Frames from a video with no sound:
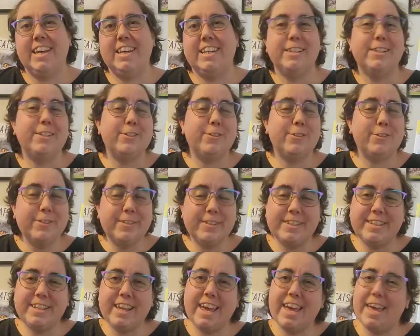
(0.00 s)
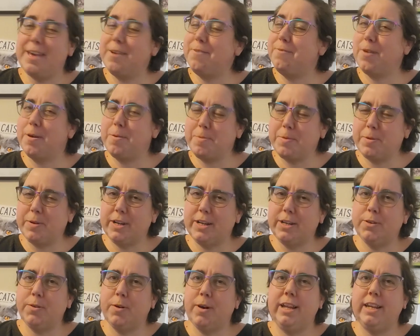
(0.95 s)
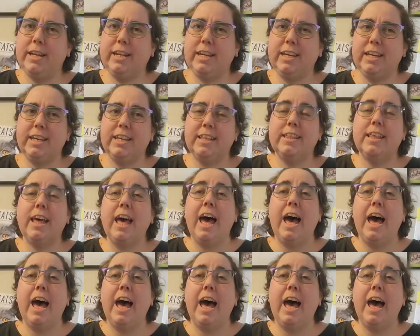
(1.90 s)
it's Tuesday, February 20th.